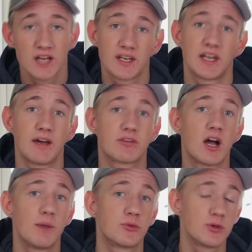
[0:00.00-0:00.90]
that have
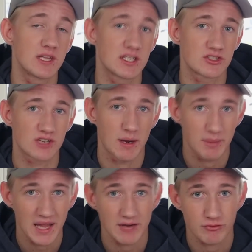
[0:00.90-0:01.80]
come to the Instagram
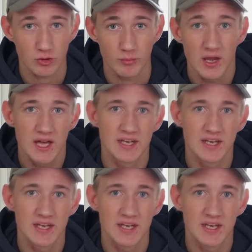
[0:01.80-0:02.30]
platform